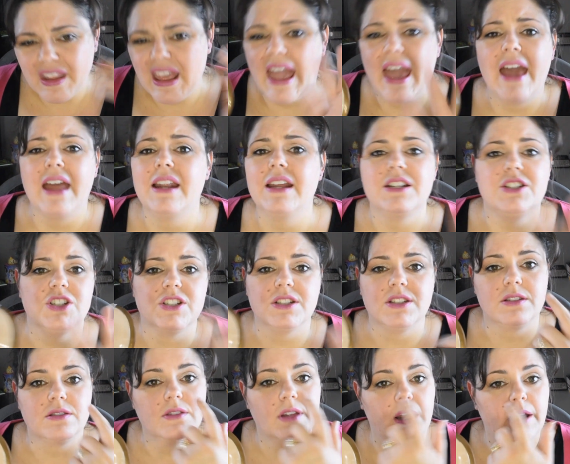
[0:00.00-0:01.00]
And it
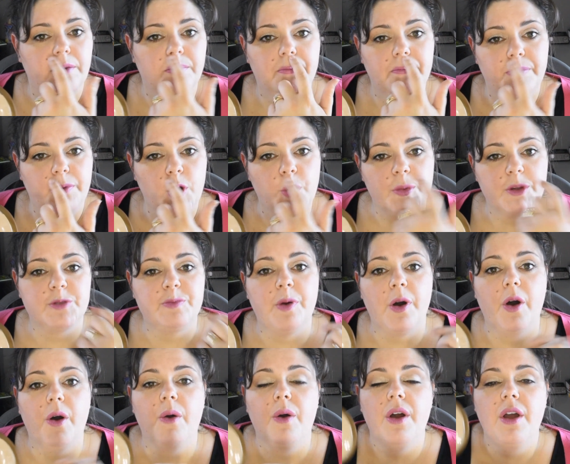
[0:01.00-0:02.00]
just like Cupid's
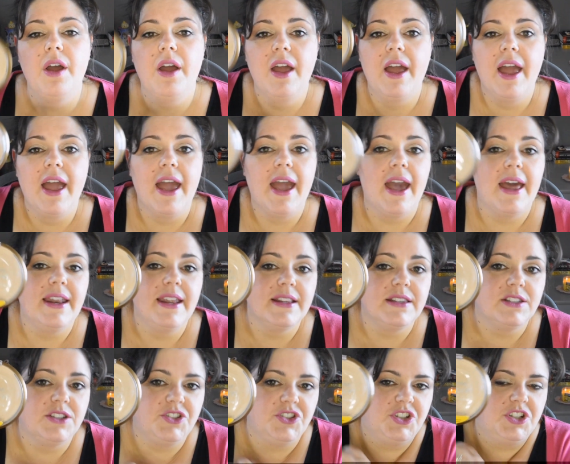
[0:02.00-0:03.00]
bow. And
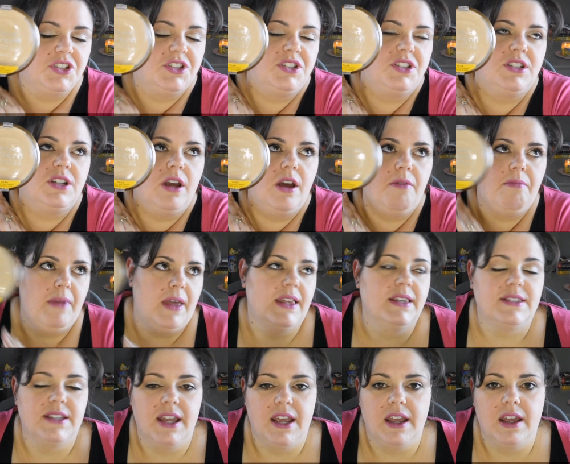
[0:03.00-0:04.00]
it's just
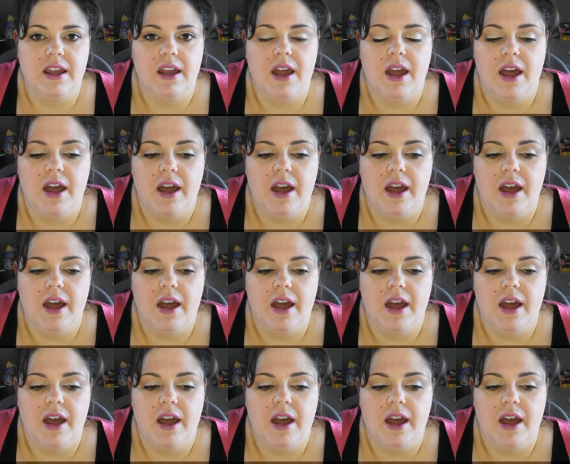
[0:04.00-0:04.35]
amazing.